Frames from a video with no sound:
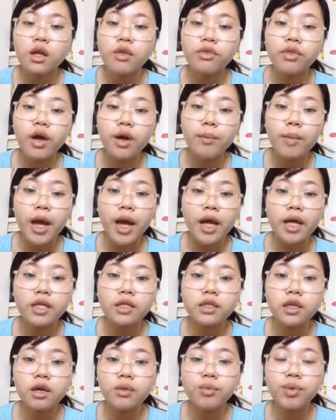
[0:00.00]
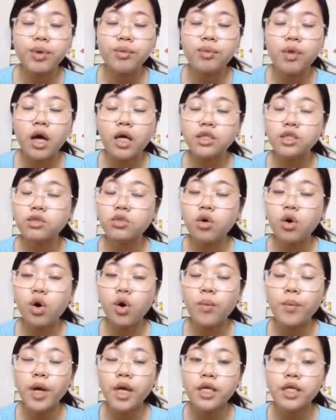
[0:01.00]
The man replied to the
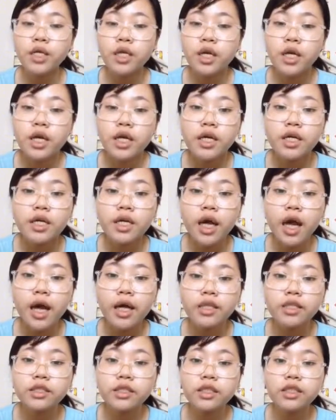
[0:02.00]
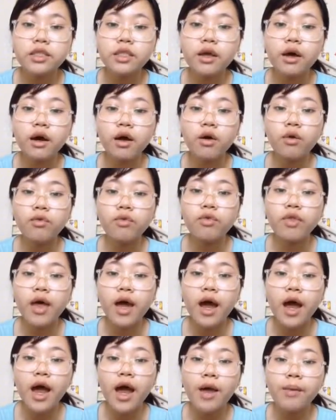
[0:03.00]
woman he hadn't known
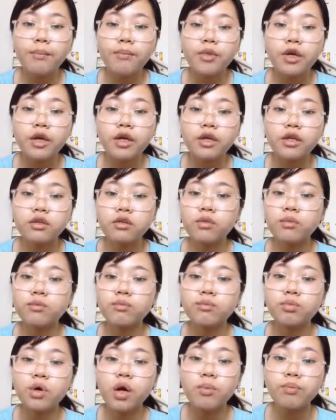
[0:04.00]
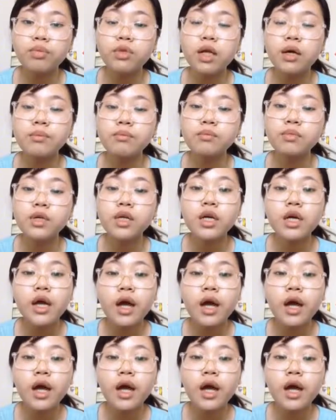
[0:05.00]
there had been problem,